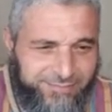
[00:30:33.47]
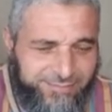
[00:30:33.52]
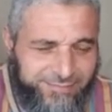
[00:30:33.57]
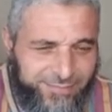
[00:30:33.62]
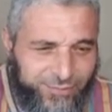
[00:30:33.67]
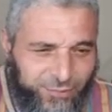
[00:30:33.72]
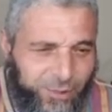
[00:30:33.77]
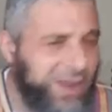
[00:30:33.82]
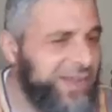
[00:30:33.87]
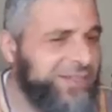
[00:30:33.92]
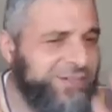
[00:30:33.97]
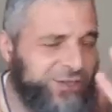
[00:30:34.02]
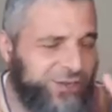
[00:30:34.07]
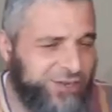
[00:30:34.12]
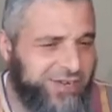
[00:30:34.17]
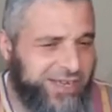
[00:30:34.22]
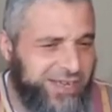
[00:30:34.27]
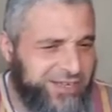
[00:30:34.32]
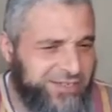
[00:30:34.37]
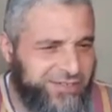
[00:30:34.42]
raise your
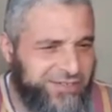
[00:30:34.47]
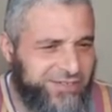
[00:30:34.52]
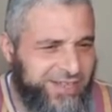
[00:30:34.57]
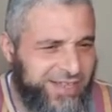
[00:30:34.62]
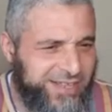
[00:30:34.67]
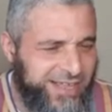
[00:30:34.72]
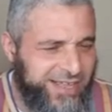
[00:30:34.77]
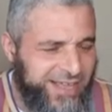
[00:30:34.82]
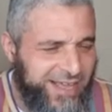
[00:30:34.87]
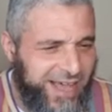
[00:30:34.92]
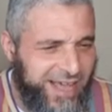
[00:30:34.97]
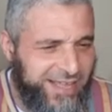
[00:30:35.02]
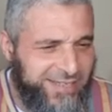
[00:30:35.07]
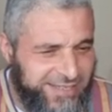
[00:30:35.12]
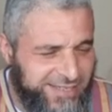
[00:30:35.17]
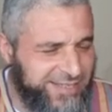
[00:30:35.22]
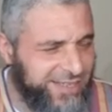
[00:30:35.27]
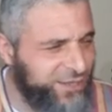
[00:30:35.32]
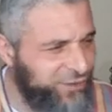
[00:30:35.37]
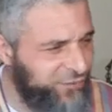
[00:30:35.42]
kids. And
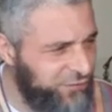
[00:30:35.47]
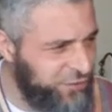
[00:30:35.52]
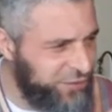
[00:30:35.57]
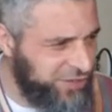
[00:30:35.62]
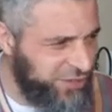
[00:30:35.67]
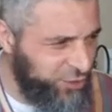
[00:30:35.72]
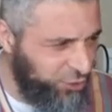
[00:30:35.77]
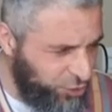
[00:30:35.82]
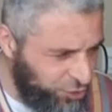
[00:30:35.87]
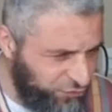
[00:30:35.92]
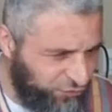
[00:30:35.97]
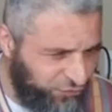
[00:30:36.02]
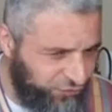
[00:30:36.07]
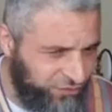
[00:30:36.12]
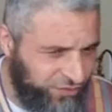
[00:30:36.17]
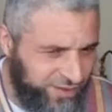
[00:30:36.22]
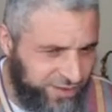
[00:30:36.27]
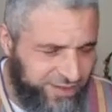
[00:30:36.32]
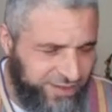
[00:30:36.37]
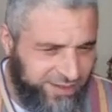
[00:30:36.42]
instead of using
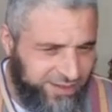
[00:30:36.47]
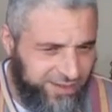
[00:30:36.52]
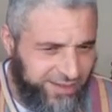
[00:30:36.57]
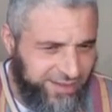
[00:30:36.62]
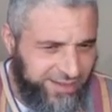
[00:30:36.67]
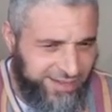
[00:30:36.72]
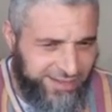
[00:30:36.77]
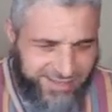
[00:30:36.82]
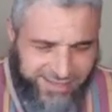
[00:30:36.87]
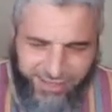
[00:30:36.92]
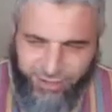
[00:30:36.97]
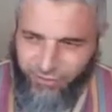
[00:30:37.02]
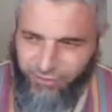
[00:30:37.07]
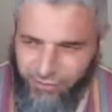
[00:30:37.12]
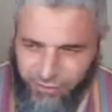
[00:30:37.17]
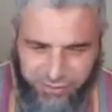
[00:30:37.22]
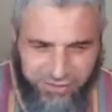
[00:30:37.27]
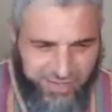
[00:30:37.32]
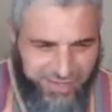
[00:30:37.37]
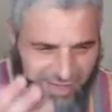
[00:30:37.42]
unf, instead of
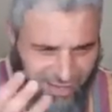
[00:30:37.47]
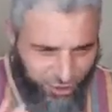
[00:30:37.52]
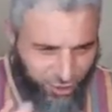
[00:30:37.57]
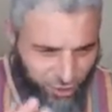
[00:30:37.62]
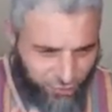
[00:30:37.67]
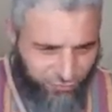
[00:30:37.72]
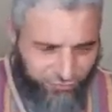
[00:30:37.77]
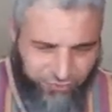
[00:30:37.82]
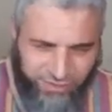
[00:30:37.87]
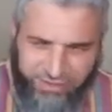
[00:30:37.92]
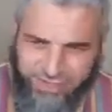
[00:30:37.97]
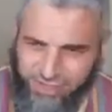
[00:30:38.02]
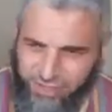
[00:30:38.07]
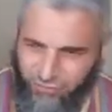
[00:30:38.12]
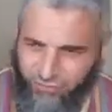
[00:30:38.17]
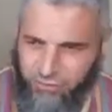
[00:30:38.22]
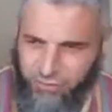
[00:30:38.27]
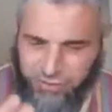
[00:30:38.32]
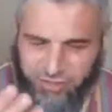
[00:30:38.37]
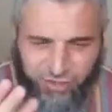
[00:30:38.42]
using al-unf, instead
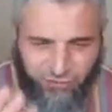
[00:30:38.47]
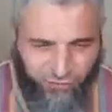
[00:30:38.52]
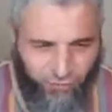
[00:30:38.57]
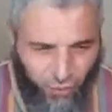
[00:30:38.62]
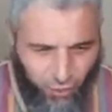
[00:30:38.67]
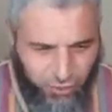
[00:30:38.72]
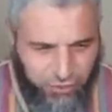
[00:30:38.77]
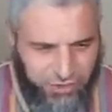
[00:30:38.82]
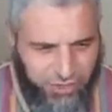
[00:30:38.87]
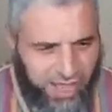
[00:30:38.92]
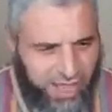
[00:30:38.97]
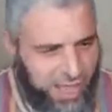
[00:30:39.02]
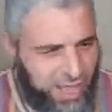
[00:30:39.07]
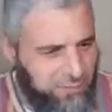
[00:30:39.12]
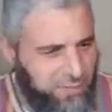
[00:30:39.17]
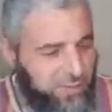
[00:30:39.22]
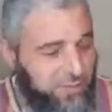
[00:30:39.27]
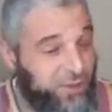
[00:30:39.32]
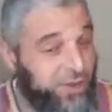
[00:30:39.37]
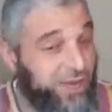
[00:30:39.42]
of using force,
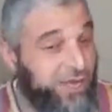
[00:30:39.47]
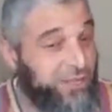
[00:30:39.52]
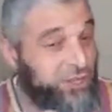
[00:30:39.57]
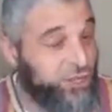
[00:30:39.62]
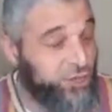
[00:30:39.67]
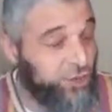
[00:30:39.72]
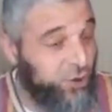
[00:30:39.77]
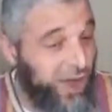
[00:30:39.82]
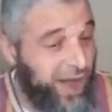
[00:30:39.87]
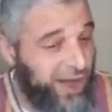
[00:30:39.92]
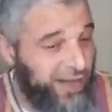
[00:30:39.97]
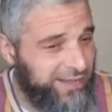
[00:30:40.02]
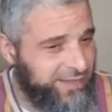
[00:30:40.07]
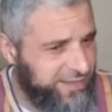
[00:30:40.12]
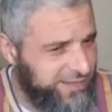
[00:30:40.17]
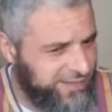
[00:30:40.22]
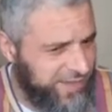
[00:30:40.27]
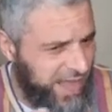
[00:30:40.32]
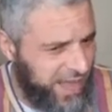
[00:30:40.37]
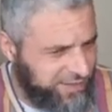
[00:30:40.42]
maybe you can try
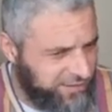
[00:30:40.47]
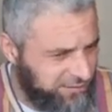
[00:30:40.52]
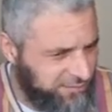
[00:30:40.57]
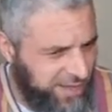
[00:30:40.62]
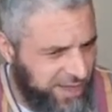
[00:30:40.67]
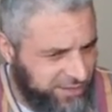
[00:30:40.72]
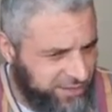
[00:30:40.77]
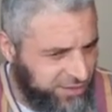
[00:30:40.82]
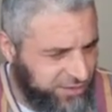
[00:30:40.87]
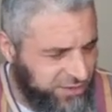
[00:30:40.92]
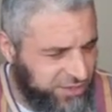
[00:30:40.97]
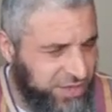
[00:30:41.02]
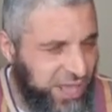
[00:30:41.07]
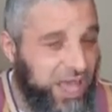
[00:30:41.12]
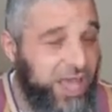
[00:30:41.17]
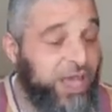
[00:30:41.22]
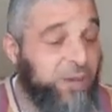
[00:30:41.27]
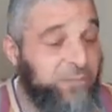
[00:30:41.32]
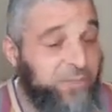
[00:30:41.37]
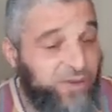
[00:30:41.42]
these other methods
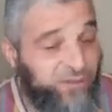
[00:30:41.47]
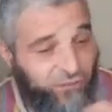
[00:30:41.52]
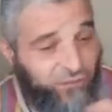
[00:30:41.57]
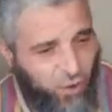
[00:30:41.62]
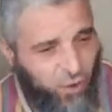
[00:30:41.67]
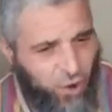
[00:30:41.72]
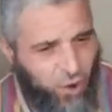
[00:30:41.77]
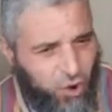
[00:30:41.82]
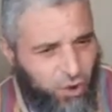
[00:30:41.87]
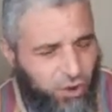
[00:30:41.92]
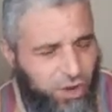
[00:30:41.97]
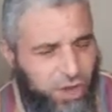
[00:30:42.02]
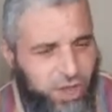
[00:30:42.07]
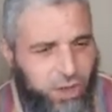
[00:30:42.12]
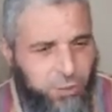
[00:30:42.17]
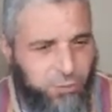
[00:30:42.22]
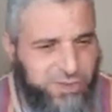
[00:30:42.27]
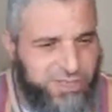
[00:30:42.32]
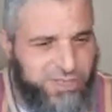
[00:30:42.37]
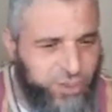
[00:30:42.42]
before
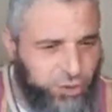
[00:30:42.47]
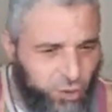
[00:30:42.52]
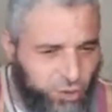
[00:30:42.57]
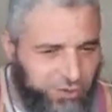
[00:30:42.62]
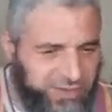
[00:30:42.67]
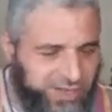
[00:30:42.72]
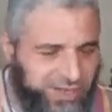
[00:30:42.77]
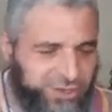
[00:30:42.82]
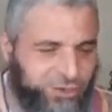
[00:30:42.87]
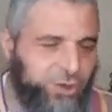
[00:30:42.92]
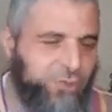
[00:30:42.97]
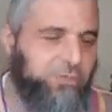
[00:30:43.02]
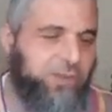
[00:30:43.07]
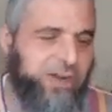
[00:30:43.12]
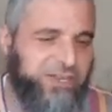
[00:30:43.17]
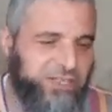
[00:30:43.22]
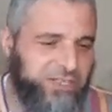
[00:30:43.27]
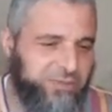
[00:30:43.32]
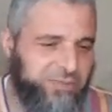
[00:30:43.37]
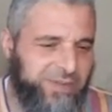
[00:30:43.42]
resorting to
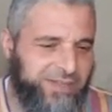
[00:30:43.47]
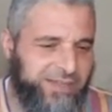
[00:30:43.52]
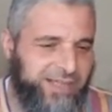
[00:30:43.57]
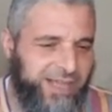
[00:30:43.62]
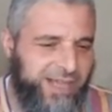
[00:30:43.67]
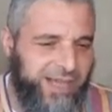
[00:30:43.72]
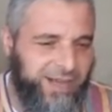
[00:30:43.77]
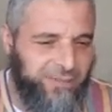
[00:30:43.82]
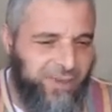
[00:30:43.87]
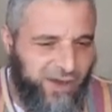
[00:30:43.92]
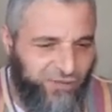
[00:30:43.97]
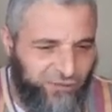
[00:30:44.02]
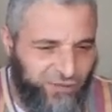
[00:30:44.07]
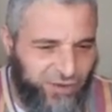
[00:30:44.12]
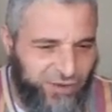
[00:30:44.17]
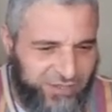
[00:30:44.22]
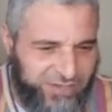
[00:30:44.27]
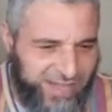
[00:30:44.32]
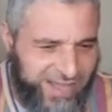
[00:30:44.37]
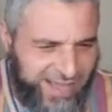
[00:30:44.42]
punishment. But
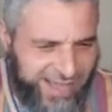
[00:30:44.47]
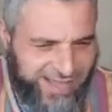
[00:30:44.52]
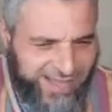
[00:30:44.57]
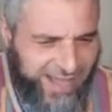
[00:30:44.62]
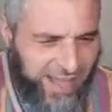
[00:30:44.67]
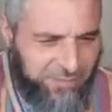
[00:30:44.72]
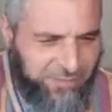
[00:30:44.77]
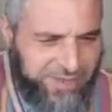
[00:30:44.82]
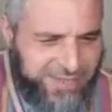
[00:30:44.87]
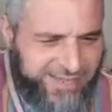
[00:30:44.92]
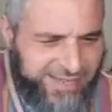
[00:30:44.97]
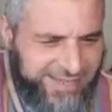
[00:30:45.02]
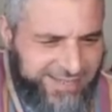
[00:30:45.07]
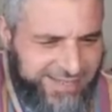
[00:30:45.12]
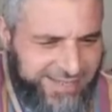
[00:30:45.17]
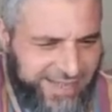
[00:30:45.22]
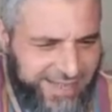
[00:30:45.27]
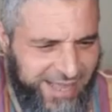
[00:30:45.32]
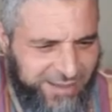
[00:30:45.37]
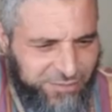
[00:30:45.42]
first, let me say
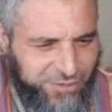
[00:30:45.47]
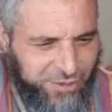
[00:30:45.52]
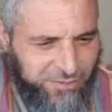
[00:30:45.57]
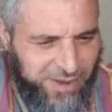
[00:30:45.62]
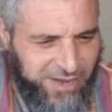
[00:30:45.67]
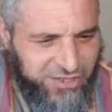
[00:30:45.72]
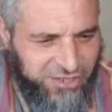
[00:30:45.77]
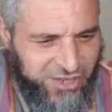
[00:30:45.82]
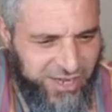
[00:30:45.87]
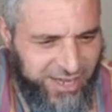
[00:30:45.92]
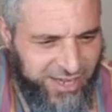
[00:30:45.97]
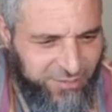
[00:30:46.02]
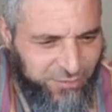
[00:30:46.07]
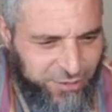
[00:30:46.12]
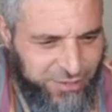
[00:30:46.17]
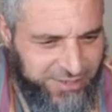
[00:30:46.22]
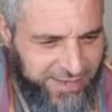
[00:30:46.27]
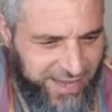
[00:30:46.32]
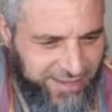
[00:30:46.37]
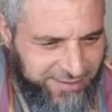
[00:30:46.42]
salam to my Sheikh
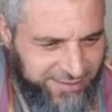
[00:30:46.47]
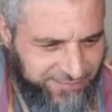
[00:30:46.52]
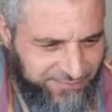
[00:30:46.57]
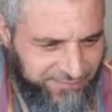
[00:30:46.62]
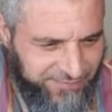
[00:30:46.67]
Mus'ad.